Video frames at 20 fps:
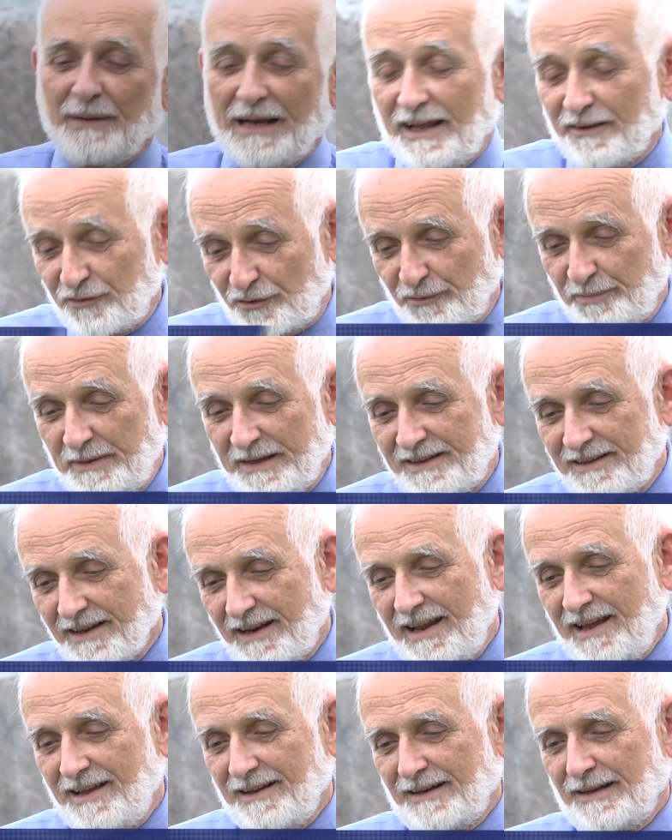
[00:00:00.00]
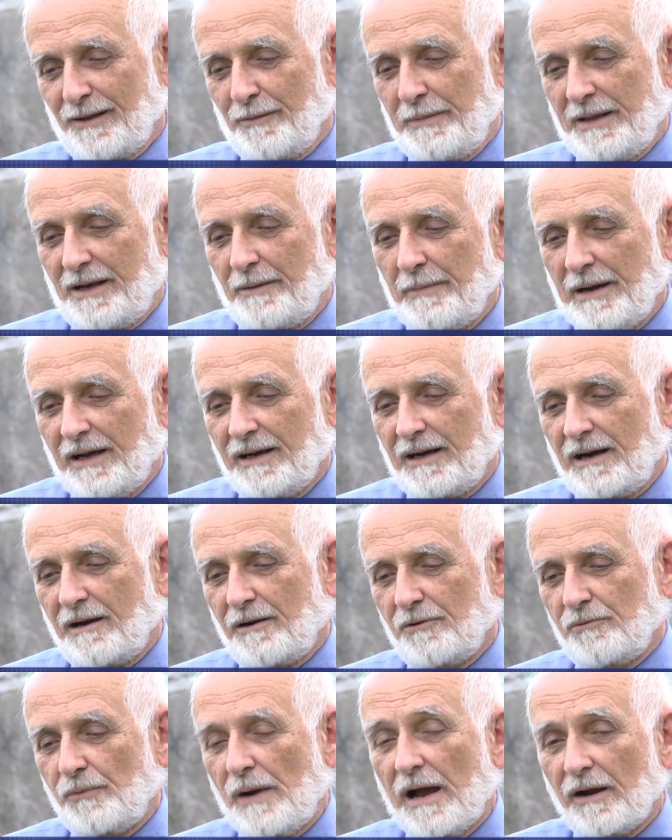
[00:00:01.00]
been asked to speak today a little bit about
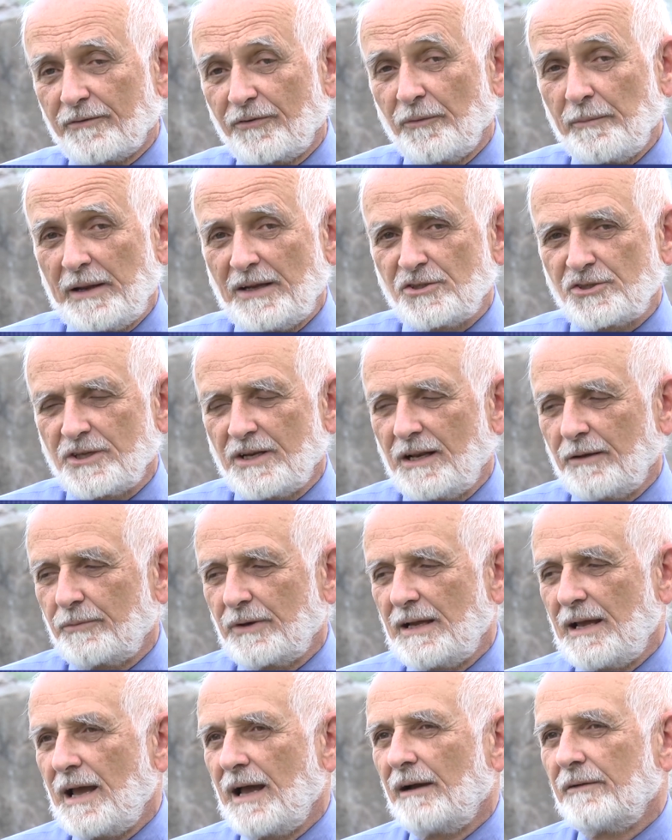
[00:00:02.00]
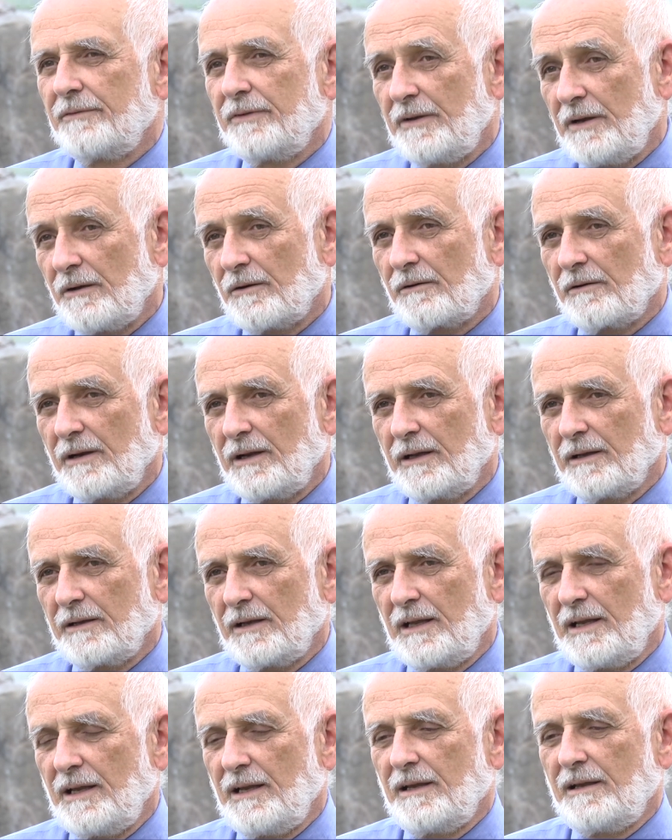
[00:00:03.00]
our rock formation that we have here in
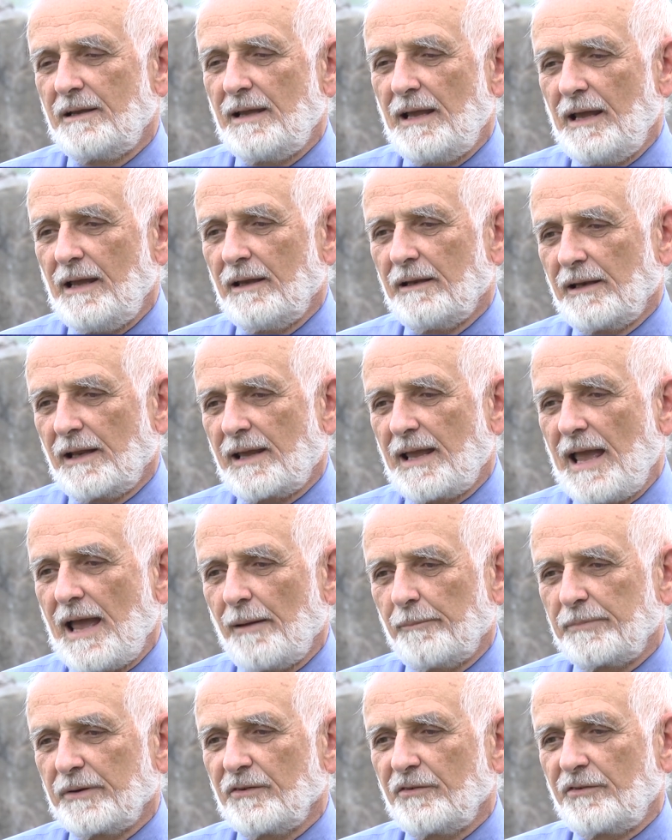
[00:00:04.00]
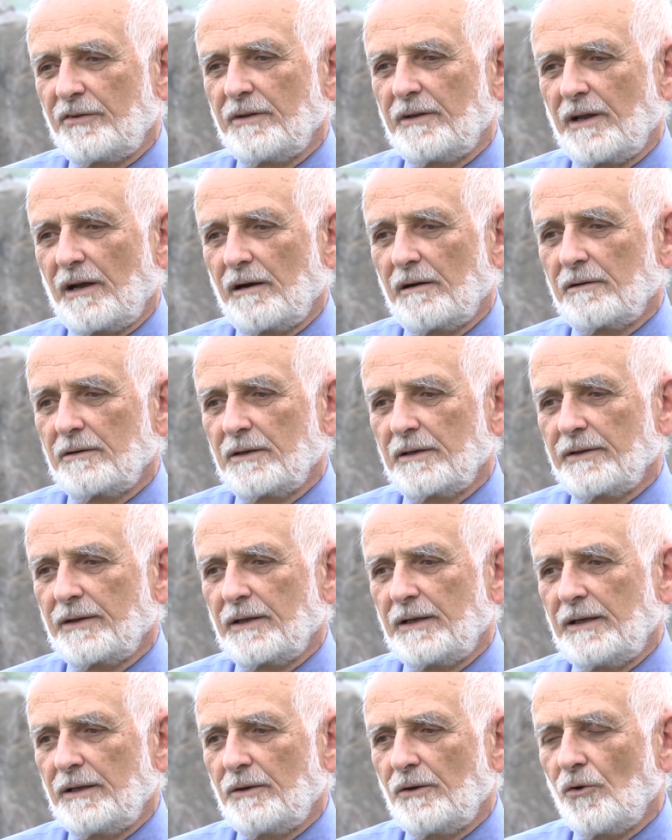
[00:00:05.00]
the campus, in the heart of
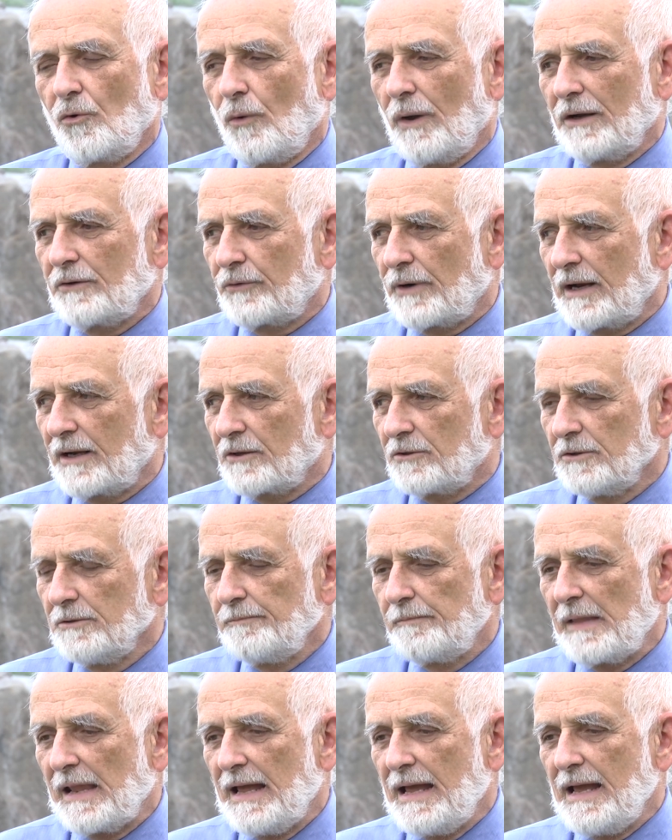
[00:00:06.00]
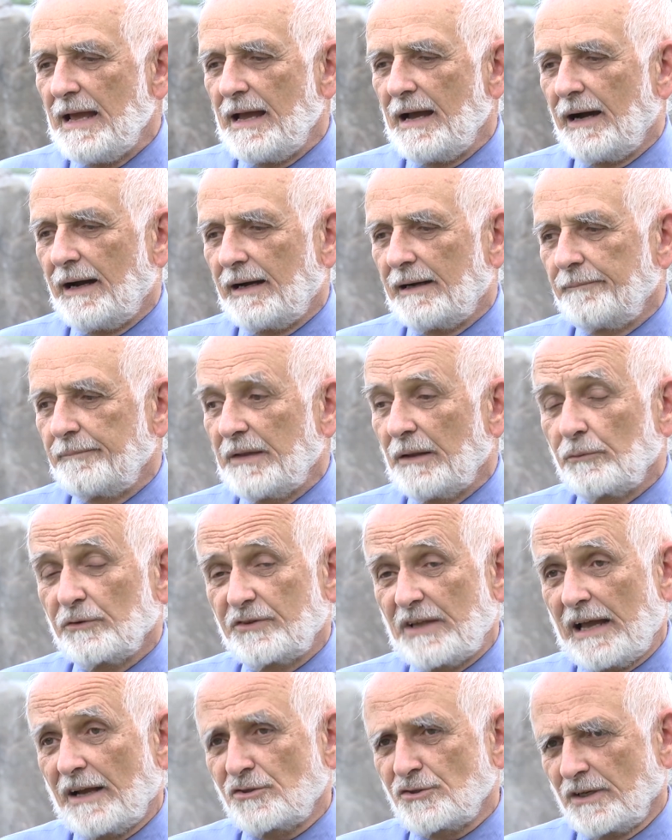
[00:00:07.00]
the quadrangle. It was
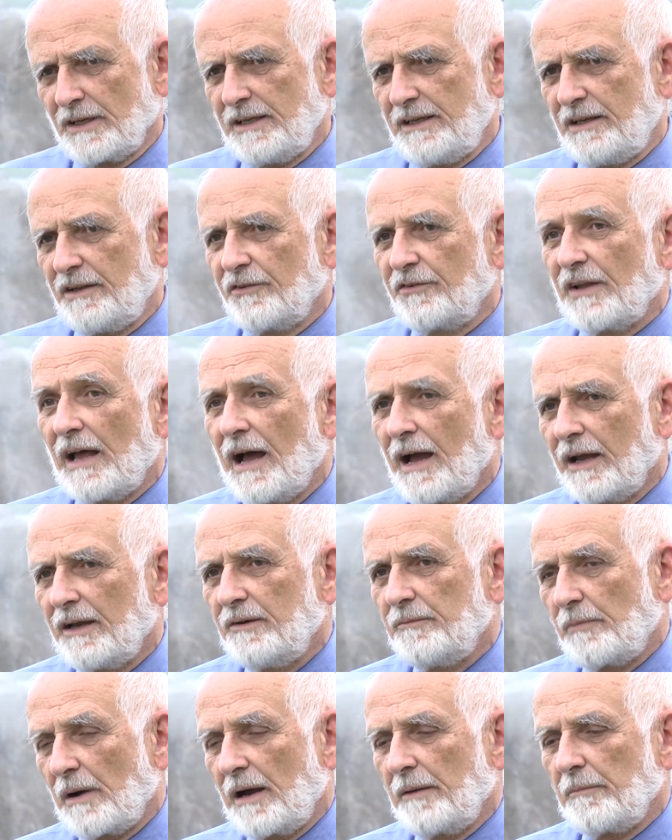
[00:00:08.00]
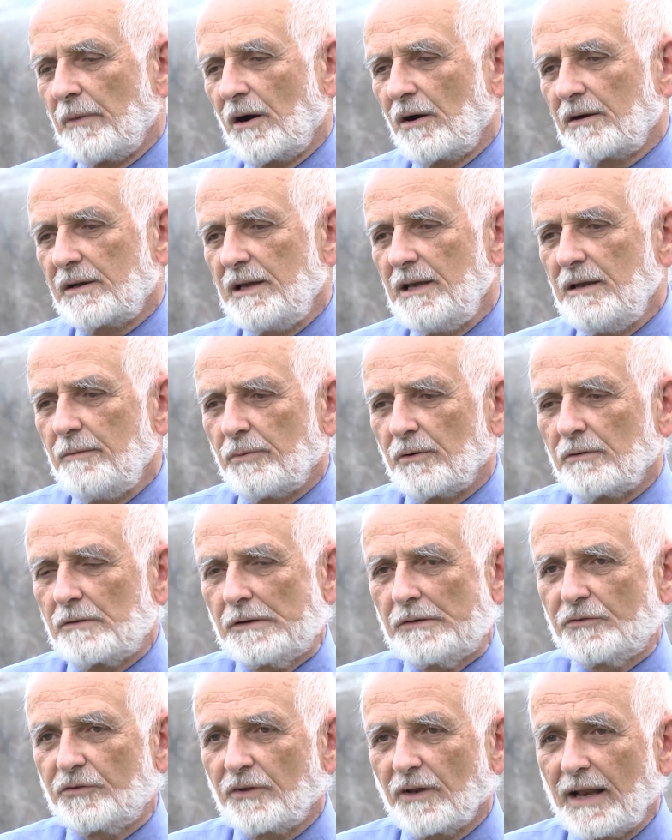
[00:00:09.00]
actually designed by Mark Heber,
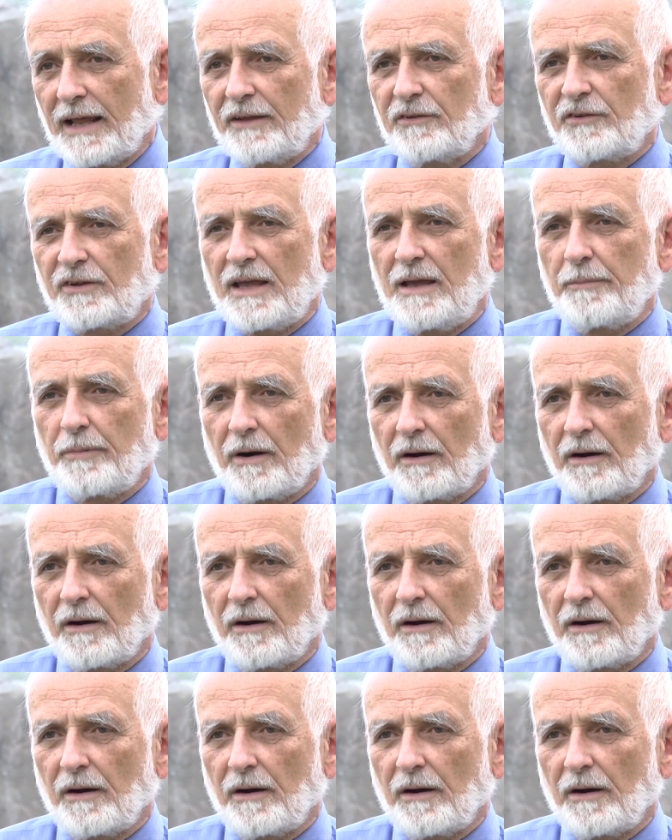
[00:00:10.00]
who's the landscape